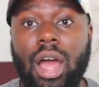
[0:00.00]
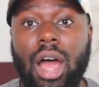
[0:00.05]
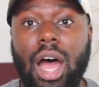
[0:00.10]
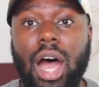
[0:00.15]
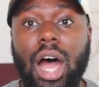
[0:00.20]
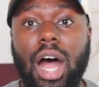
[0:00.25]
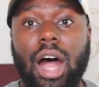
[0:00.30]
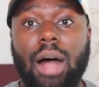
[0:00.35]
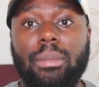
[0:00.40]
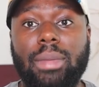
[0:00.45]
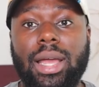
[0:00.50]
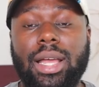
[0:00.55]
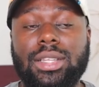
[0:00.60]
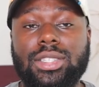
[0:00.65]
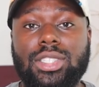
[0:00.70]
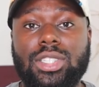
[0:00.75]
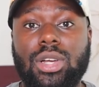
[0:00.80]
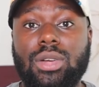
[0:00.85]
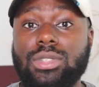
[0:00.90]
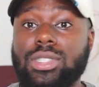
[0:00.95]
Um, and
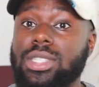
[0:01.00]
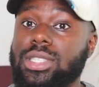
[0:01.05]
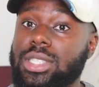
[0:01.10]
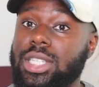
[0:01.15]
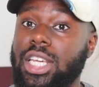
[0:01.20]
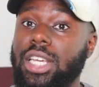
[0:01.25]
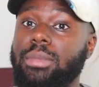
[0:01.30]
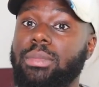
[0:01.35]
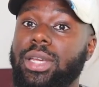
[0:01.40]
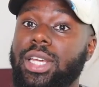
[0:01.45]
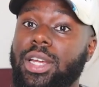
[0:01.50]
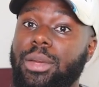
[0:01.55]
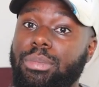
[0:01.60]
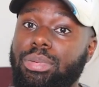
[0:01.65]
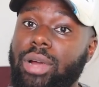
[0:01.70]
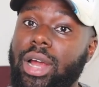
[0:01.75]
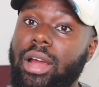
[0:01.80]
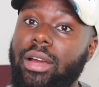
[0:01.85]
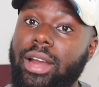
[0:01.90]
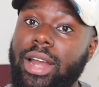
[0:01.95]
so just keep me in
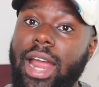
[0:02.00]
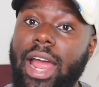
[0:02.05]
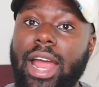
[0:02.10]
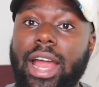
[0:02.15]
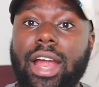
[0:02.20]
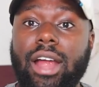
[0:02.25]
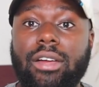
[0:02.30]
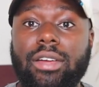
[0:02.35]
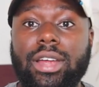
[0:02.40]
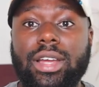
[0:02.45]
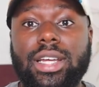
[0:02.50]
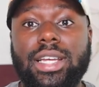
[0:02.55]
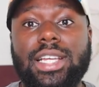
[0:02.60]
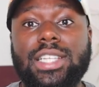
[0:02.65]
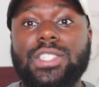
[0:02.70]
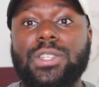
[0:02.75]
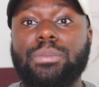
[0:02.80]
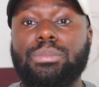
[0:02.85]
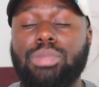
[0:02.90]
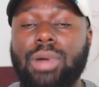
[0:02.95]
prayer in that area.
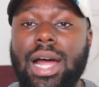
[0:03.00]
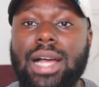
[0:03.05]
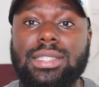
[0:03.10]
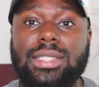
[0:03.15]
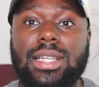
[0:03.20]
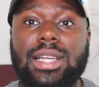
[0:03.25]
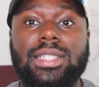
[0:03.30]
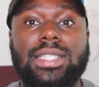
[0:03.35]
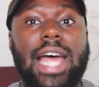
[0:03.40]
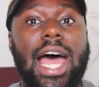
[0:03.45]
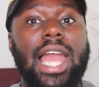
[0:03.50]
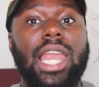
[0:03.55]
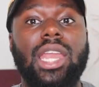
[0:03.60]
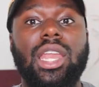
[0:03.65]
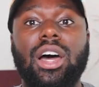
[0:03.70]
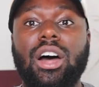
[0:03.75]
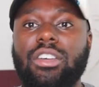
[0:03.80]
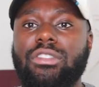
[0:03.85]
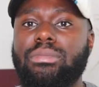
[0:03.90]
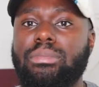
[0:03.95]
It's a process. I
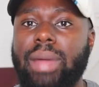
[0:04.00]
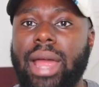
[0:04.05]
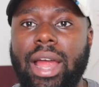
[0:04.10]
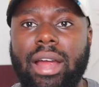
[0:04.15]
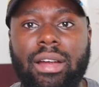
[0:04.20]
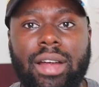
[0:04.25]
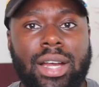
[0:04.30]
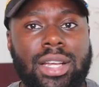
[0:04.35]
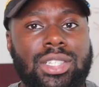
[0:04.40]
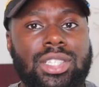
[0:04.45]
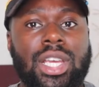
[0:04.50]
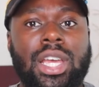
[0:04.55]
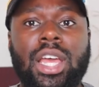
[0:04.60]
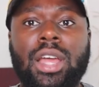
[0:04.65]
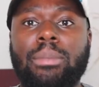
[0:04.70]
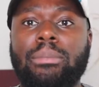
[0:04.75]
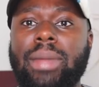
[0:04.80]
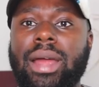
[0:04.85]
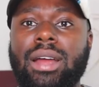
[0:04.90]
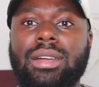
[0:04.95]
love marriage.
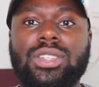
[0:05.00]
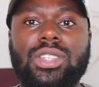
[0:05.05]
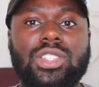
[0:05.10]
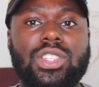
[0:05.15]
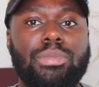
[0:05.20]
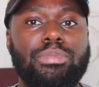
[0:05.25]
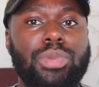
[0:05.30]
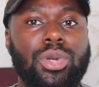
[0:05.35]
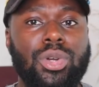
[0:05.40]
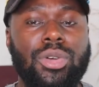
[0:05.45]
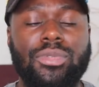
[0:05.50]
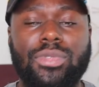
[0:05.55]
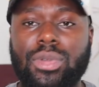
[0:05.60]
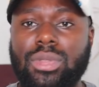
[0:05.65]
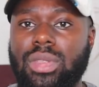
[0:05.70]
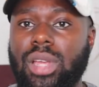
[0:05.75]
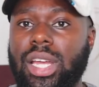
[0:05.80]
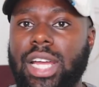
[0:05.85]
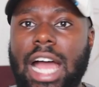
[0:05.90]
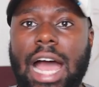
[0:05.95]
Marriage is a
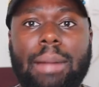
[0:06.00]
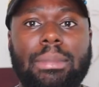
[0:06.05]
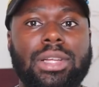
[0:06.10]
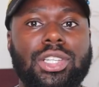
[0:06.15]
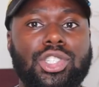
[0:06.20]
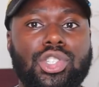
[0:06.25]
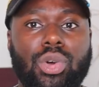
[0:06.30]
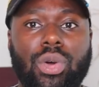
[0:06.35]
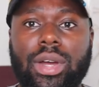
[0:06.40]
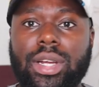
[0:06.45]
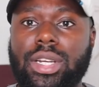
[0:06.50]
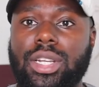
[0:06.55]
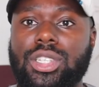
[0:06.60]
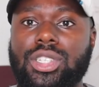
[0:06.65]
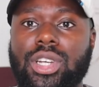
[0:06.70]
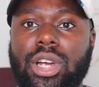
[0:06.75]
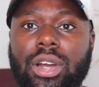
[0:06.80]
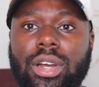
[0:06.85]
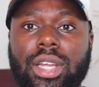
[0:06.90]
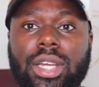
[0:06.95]
beautiful thing. I'm enjoying the
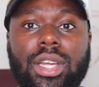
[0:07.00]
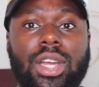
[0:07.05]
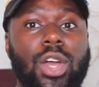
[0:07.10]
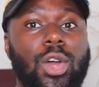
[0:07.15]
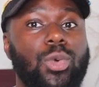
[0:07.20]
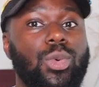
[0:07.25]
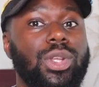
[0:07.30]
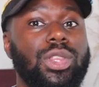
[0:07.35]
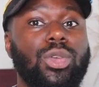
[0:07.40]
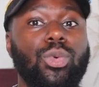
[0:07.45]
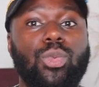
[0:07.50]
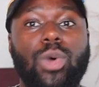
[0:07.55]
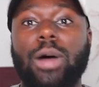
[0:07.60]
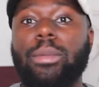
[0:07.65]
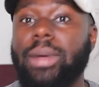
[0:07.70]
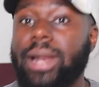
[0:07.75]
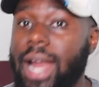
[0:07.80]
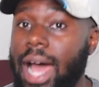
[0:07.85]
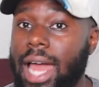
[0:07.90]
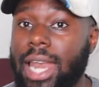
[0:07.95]
journey with the
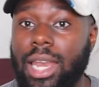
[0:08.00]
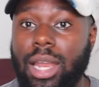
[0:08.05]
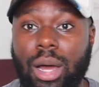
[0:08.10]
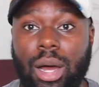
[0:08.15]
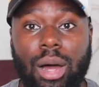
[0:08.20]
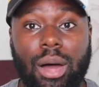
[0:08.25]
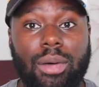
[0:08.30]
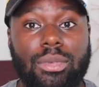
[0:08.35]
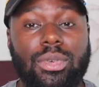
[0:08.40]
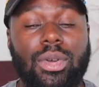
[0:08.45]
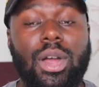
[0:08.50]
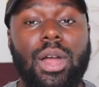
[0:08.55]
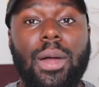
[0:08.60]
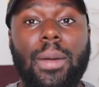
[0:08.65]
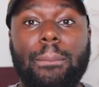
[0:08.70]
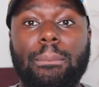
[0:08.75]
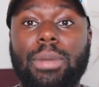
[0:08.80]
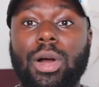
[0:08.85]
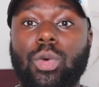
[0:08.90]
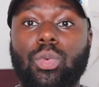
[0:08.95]
woman I love,
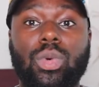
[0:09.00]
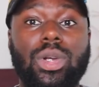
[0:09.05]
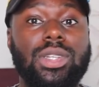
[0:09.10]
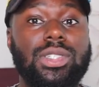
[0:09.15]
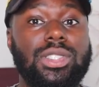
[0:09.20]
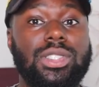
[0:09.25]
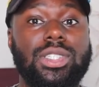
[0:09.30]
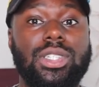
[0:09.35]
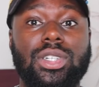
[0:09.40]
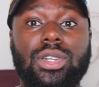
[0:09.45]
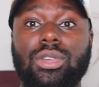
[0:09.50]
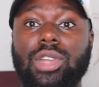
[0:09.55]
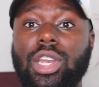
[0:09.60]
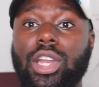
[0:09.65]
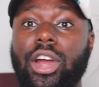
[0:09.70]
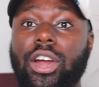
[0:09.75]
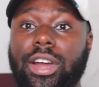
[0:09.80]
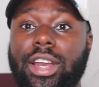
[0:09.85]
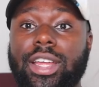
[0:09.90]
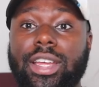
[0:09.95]
but we're still
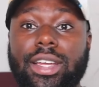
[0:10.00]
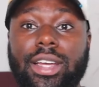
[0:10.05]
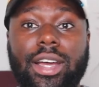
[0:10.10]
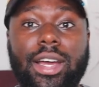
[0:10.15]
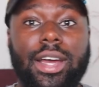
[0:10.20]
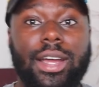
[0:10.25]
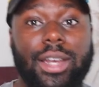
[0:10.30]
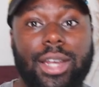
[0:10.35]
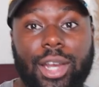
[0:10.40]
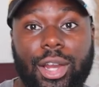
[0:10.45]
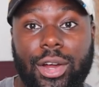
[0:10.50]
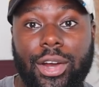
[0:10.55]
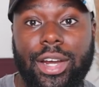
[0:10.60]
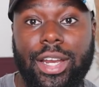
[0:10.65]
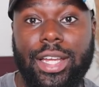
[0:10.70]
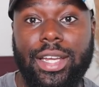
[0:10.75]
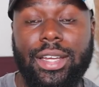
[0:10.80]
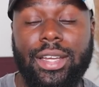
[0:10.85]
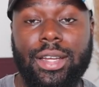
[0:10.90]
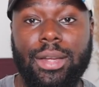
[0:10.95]
learning,
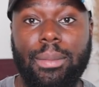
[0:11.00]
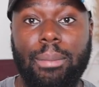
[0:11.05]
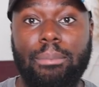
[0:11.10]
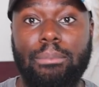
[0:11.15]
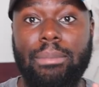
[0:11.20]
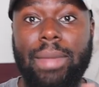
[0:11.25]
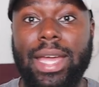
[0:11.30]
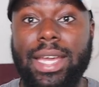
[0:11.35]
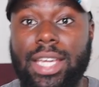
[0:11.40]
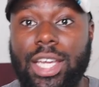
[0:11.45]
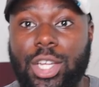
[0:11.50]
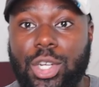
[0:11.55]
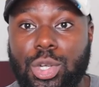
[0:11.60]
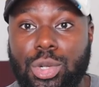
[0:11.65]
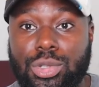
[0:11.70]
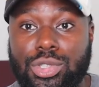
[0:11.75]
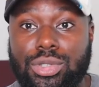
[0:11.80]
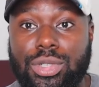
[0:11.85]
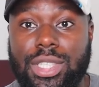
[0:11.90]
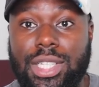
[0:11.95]
unlearning, making
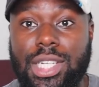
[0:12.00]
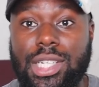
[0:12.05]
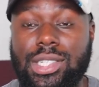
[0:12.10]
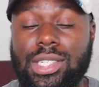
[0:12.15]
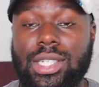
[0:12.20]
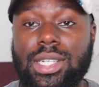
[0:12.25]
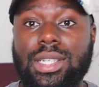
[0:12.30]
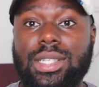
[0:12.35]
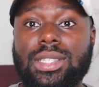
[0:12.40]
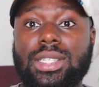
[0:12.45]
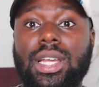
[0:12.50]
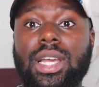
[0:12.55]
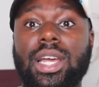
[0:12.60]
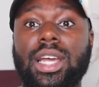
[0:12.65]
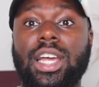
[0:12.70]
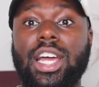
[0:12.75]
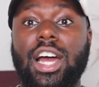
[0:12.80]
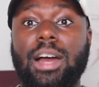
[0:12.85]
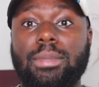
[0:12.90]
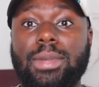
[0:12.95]
new traditions,
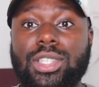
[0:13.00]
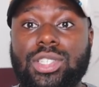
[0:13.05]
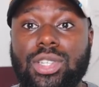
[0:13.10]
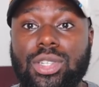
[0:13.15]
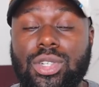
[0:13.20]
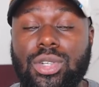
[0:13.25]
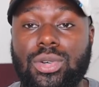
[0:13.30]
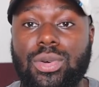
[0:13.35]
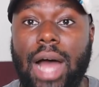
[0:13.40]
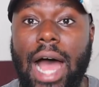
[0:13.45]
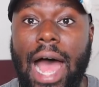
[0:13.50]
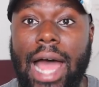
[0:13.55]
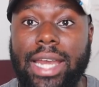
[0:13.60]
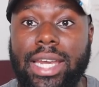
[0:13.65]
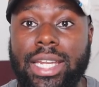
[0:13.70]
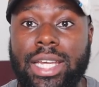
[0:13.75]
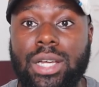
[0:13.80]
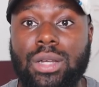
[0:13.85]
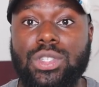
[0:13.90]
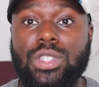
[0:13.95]
coming to new
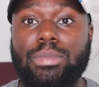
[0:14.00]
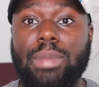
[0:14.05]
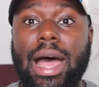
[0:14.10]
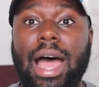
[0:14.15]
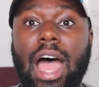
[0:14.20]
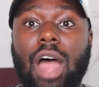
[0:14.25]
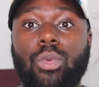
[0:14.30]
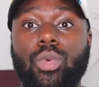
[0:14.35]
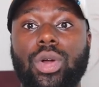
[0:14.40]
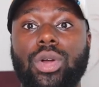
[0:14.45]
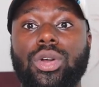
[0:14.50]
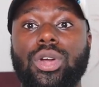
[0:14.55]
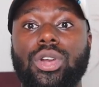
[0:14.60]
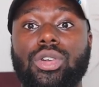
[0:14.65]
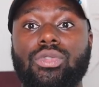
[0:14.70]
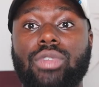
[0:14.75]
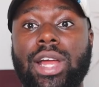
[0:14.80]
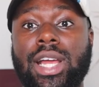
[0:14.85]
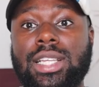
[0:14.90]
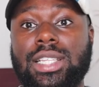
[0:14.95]
ideals about how we're going
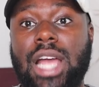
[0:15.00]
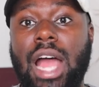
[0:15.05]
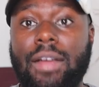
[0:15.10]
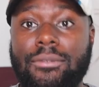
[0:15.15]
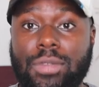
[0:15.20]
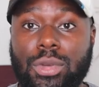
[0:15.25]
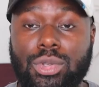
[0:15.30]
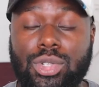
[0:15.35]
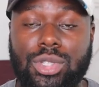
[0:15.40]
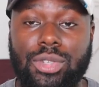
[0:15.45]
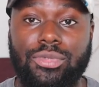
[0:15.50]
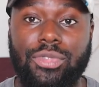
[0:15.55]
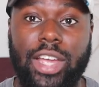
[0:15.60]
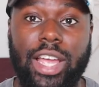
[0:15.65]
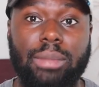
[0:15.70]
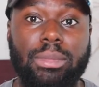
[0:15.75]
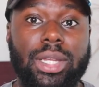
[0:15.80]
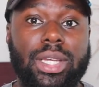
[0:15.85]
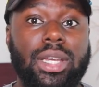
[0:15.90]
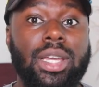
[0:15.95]
to raise our future
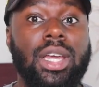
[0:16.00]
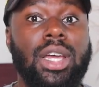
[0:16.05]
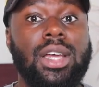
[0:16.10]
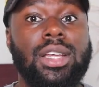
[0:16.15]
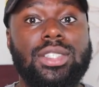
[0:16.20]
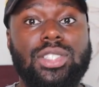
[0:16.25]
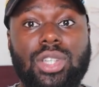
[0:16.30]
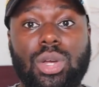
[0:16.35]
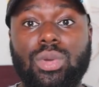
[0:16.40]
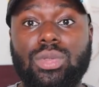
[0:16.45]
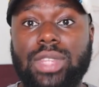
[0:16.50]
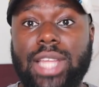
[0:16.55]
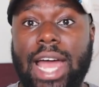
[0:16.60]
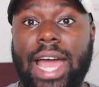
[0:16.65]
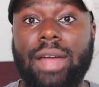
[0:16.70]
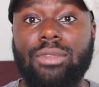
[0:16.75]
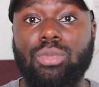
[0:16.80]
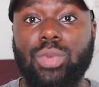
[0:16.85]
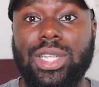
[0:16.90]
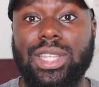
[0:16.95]
family. So
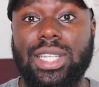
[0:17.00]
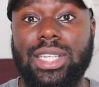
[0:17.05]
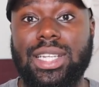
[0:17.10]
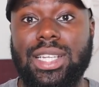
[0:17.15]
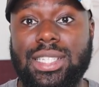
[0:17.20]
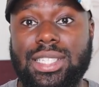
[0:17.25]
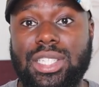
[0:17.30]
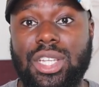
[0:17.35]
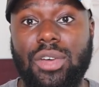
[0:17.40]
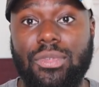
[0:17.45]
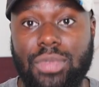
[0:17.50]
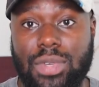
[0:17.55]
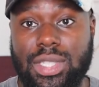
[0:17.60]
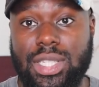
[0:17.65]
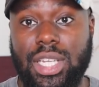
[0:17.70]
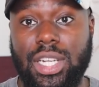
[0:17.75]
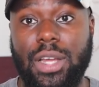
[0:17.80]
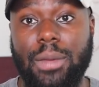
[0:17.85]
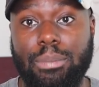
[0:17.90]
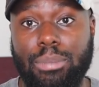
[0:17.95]
that within itself
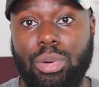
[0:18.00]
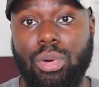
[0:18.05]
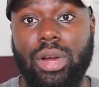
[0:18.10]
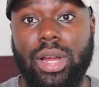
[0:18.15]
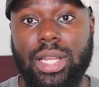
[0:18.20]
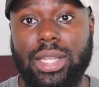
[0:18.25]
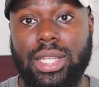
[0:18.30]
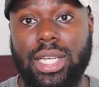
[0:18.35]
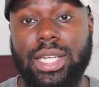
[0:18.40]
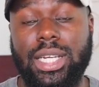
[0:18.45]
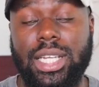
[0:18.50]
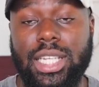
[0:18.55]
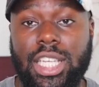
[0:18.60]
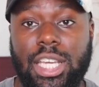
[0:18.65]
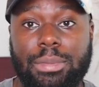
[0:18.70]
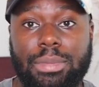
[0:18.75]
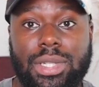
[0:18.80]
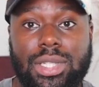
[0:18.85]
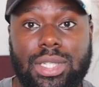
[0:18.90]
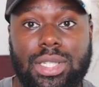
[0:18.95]
is an important thing to
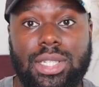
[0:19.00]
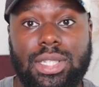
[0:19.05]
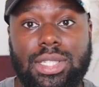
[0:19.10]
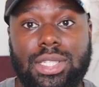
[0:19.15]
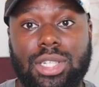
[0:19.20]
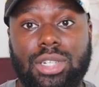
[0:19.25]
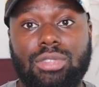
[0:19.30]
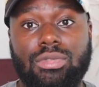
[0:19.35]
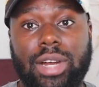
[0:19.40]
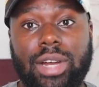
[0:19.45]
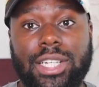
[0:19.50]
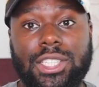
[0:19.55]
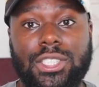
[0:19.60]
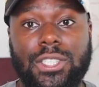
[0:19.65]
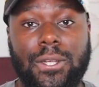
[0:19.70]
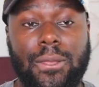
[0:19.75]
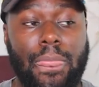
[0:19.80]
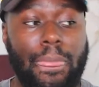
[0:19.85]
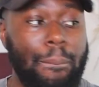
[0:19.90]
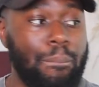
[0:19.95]
keep into
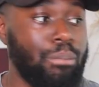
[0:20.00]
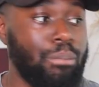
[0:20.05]
consideration.